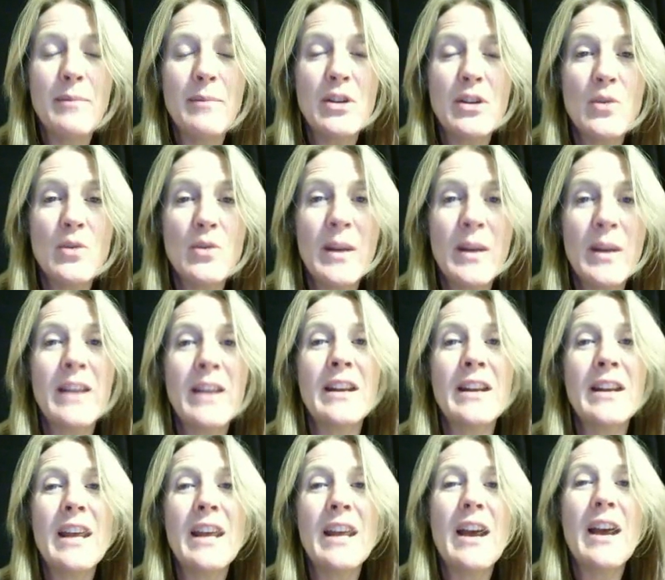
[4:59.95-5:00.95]

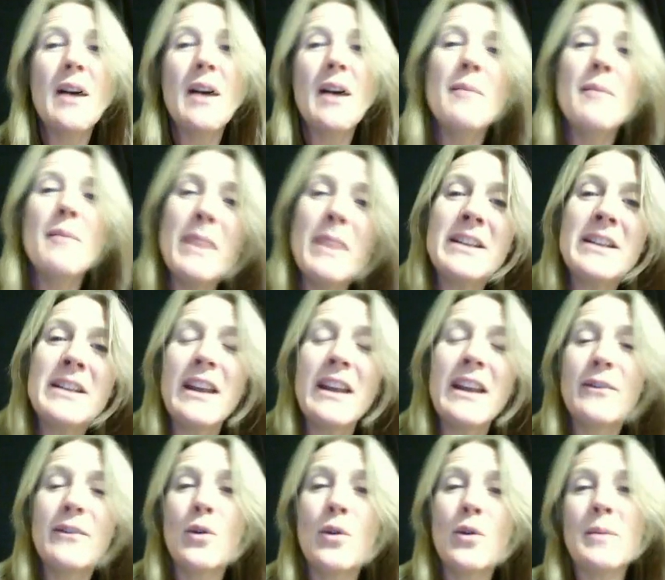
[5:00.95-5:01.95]
between Monday
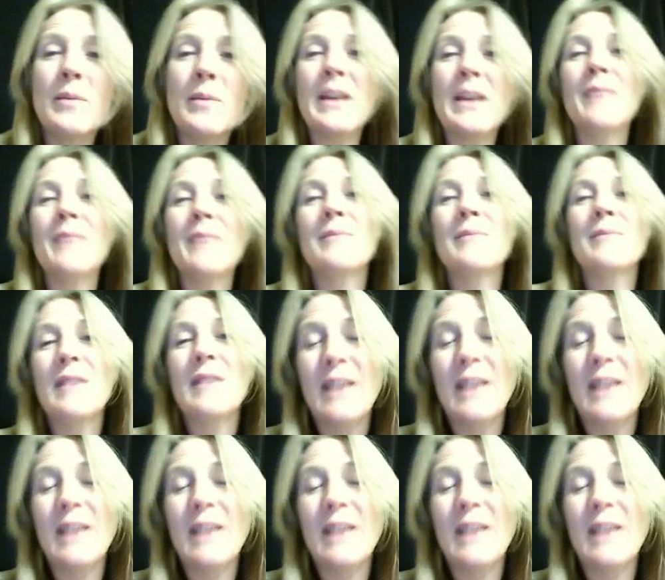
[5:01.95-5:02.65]
at 4 p.m.